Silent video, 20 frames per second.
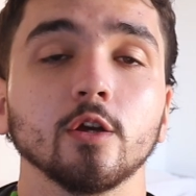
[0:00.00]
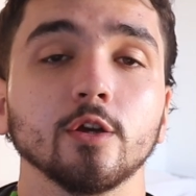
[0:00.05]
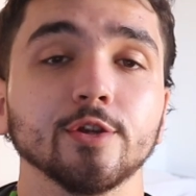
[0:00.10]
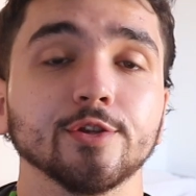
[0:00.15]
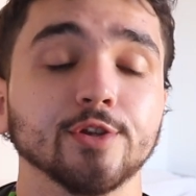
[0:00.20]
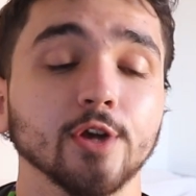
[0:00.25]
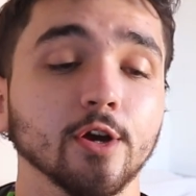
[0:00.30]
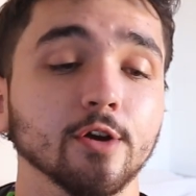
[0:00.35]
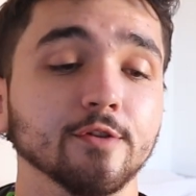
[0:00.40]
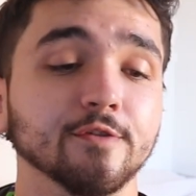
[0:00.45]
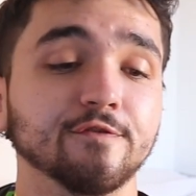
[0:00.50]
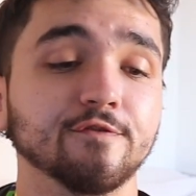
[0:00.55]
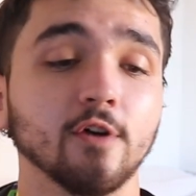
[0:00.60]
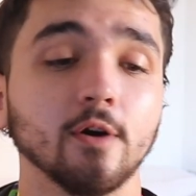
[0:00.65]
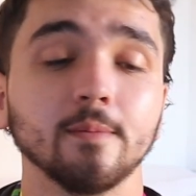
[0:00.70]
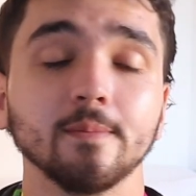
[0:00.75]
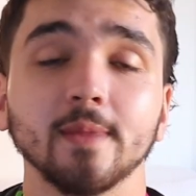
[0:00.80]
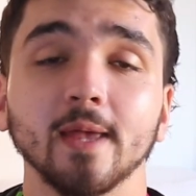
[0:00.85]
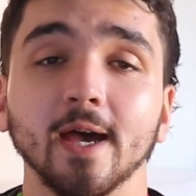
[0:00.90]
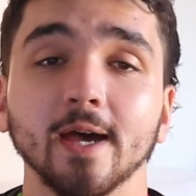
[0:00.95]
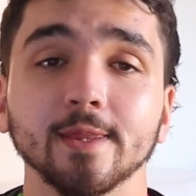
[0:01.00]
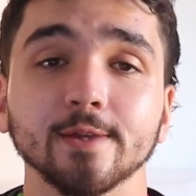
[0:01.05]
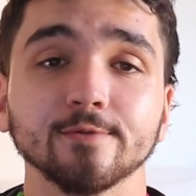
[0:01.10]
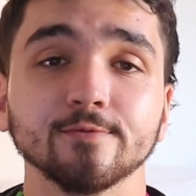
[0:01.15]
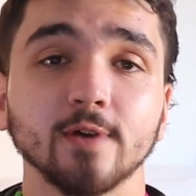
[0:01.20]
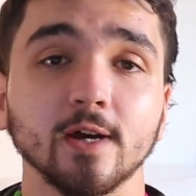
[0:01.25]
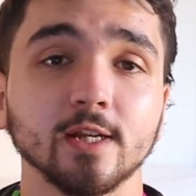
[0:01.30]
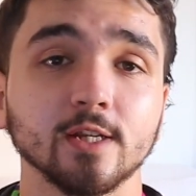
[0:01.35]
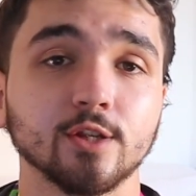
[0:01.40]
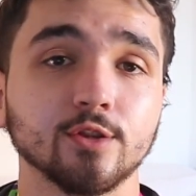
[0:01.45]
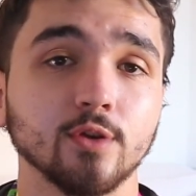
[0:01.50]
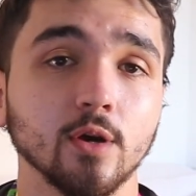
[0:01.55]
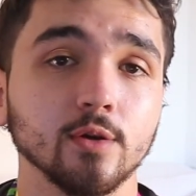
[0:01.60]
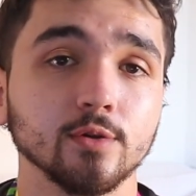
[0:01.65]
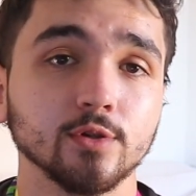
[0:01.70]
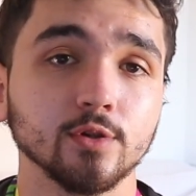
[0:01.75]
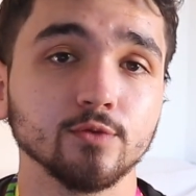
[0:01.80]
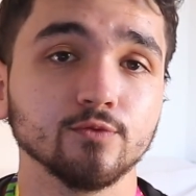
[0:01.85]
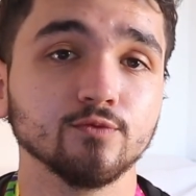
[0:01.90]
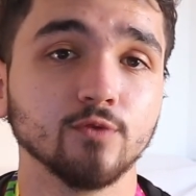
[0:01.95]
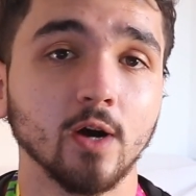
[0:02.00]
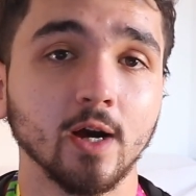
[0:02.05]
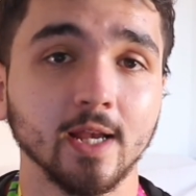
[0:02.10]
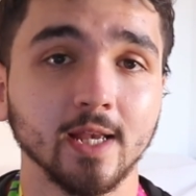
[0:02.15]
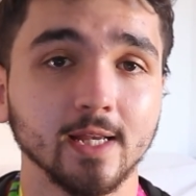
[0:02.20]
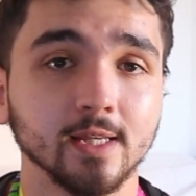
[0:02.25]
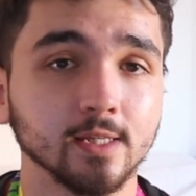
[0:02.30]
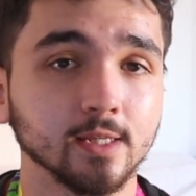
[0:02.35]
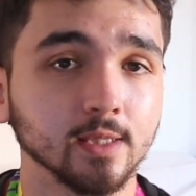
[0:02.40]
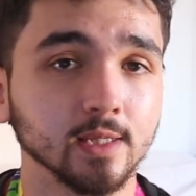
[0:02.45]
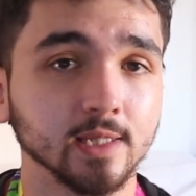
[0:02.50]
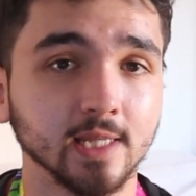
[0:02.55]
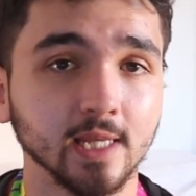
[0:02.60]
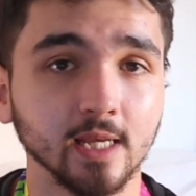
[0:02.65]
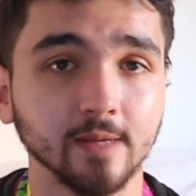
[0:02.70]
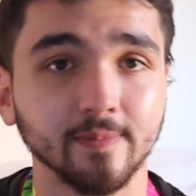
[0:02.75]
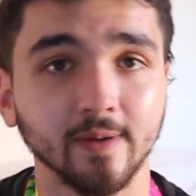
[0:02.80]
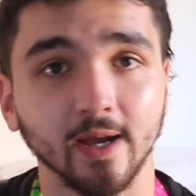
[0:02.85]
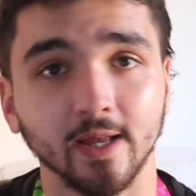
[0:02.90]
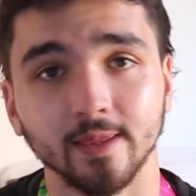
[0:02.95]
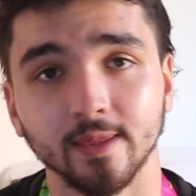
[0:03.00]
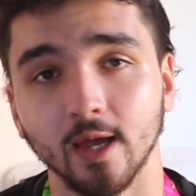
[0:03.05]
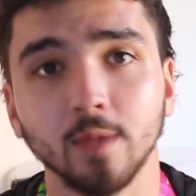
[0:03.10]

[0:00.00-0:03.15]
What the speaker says: So from there, the race throws you right into the deep end.